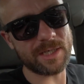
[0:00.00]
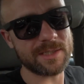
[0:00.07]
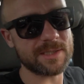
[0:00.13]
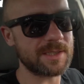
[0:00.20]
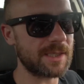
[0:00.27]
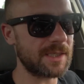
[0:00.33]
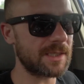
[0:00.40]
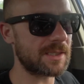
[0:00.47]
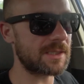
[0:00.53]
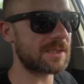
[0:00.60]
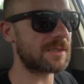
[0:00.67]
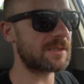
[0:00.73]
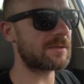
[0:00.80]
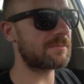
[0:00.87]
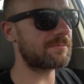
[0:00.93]

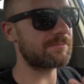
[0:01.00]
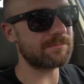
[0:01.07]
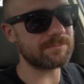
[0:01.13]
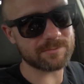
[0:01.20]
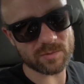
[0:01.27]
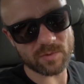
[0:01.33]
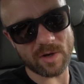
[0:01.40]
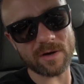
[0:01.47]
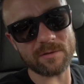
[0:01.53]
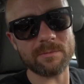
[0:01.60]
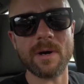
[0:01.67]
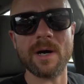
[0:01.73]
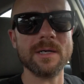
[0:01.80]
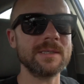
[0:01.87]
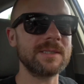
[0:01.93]
six, 12
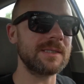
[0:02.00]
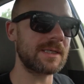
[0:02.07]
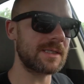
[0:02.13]
months,